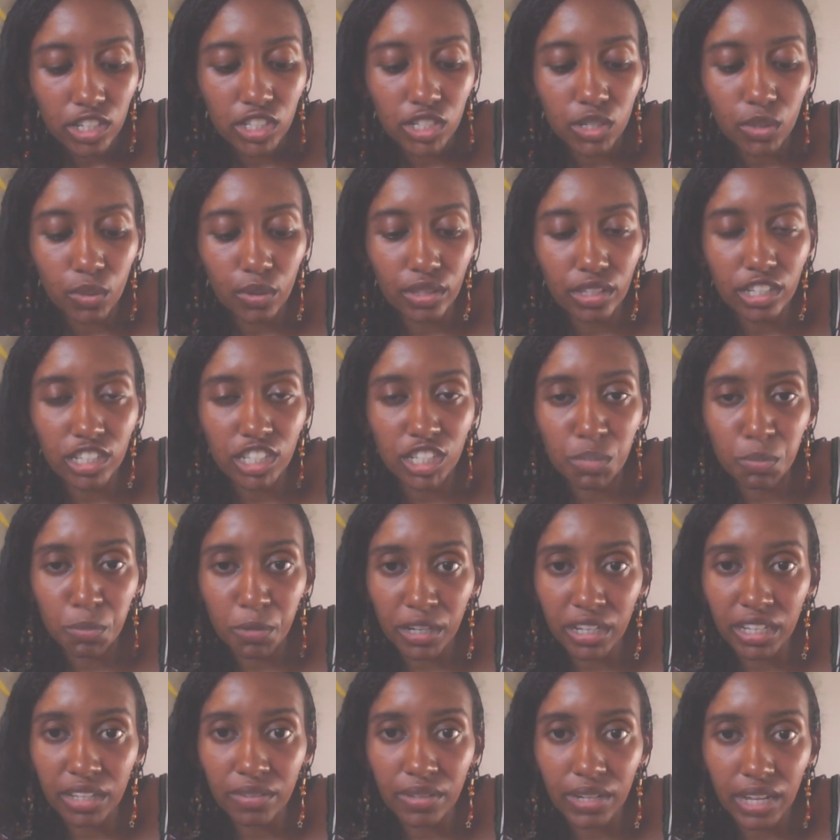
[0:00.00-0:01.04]
So in the
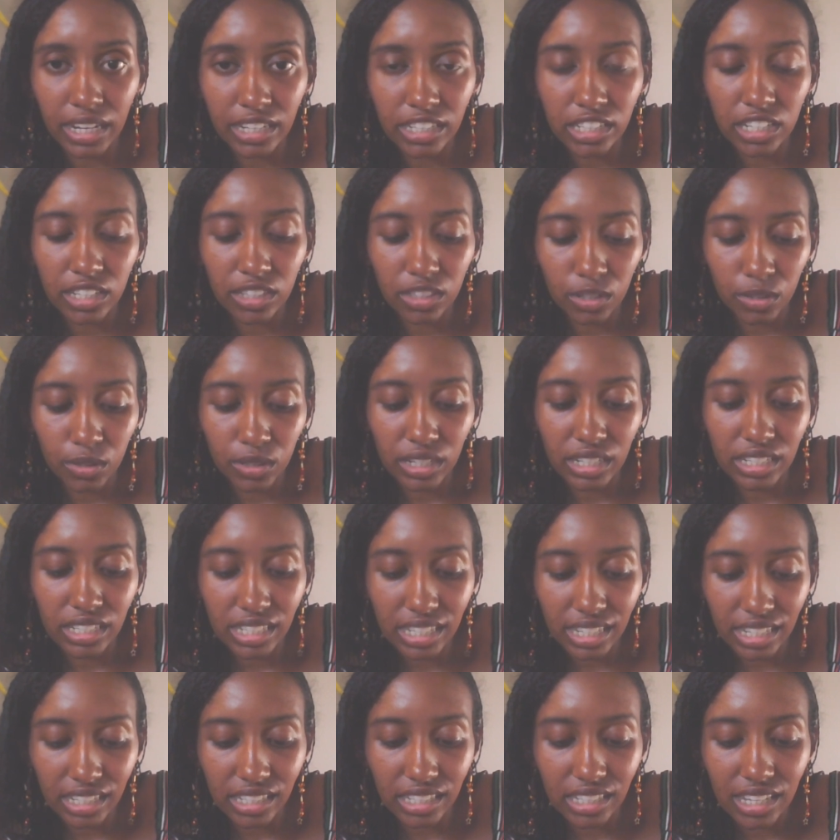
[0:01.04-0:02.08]
spring of
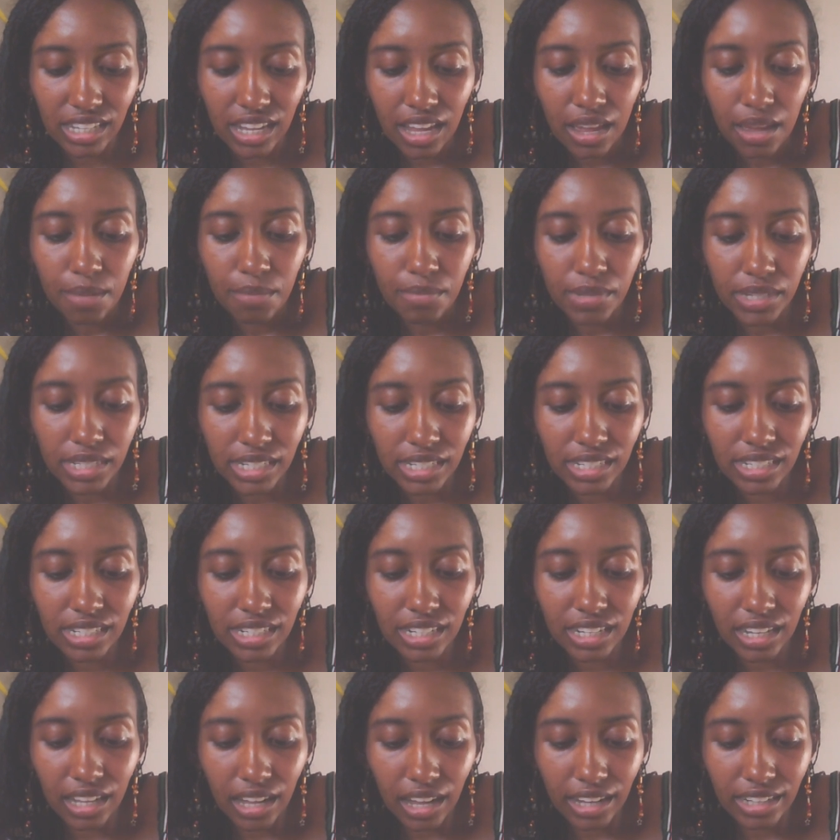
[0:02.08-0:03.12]
1936, Mrs.
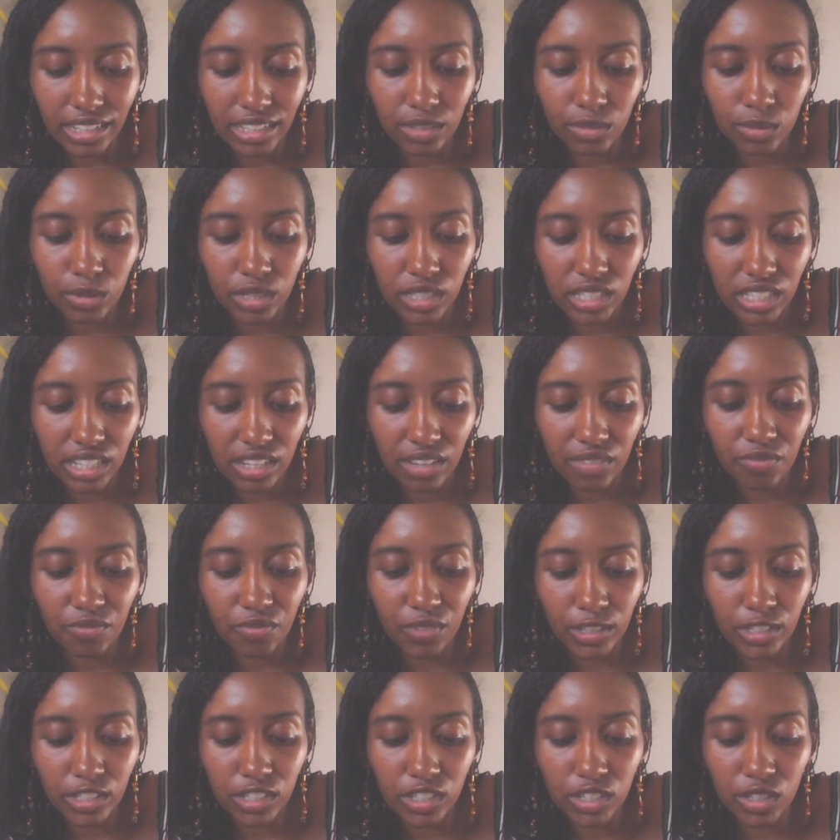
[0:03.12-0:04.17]
Takata received
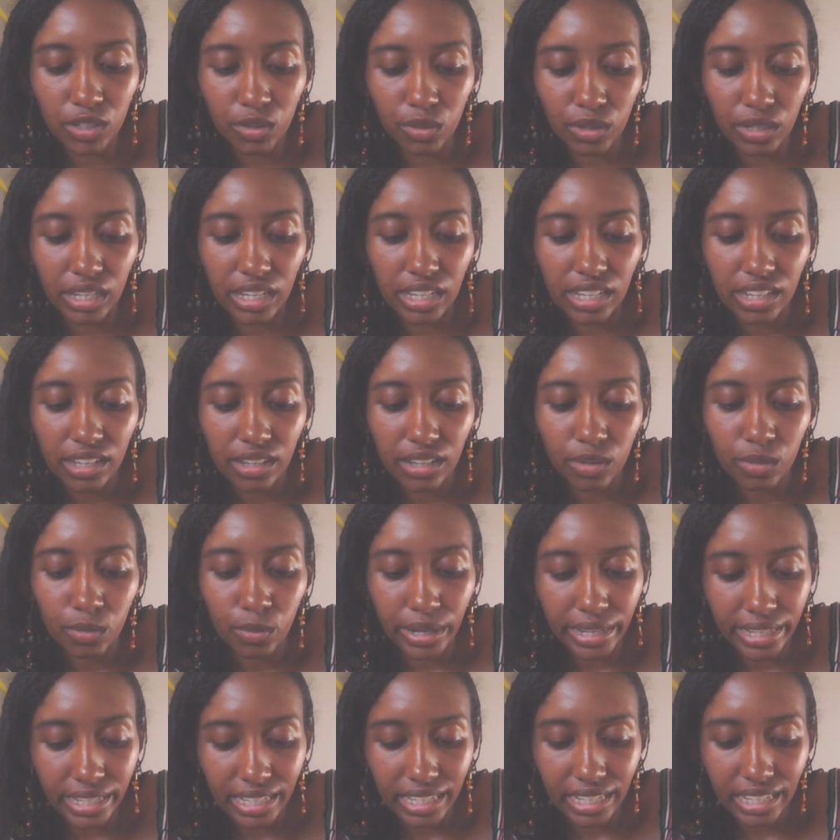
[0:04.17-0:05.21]
first-degree
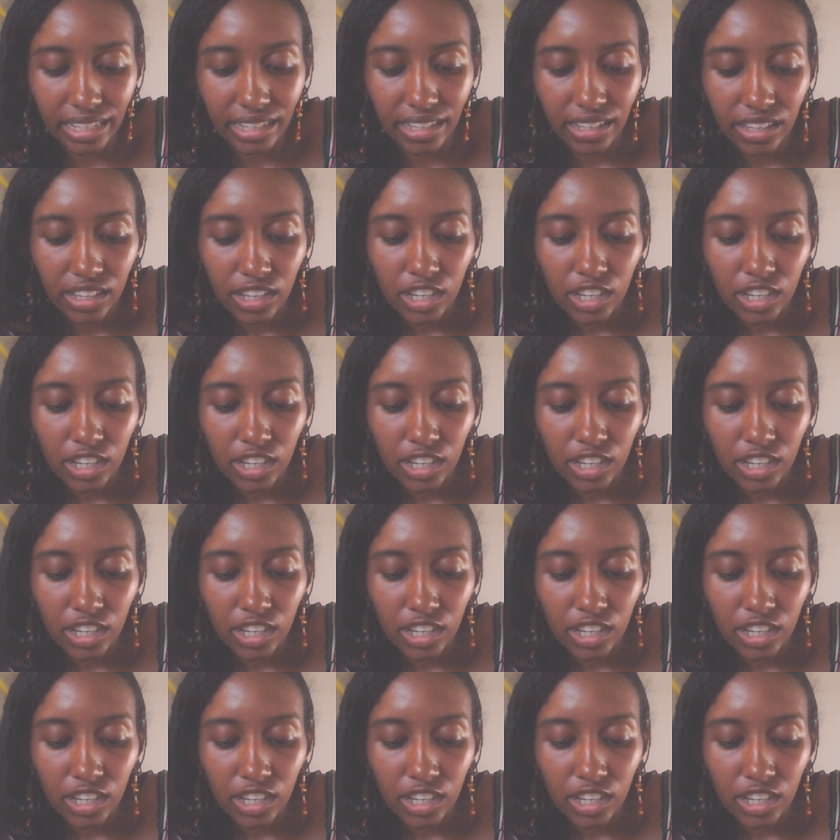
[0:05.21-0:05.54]
Reiki.